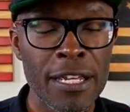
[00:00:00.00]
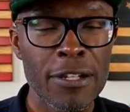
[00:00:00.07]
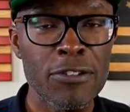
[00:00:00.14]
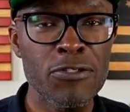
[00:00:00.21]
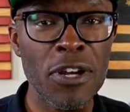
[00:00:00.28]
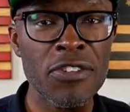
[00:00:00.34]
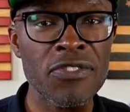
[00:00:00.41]

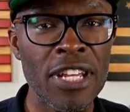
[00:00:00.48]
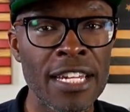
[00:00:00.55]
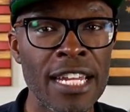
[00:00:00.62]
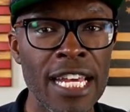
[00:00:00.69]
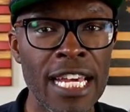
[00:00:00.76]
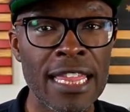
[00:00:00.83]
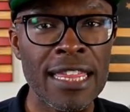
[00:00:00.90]
dressed
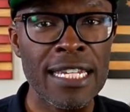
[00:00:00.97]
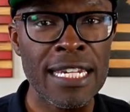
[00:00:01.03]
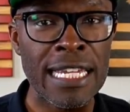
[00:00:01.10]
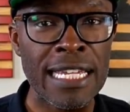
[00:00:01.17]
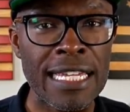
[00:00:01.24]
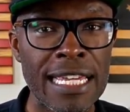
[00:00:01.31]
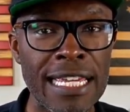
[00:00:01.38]
in
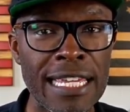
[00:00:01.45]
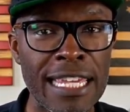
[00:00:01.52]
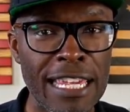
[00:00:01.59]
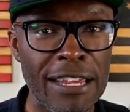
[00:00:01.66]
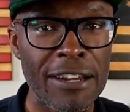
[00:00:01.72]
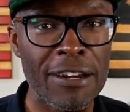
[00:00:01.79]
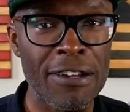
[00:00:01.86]
ethnic
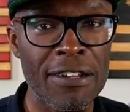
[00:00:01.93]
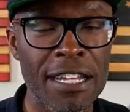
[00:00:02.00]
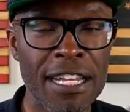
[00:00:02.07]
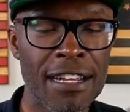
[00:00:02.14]
gear.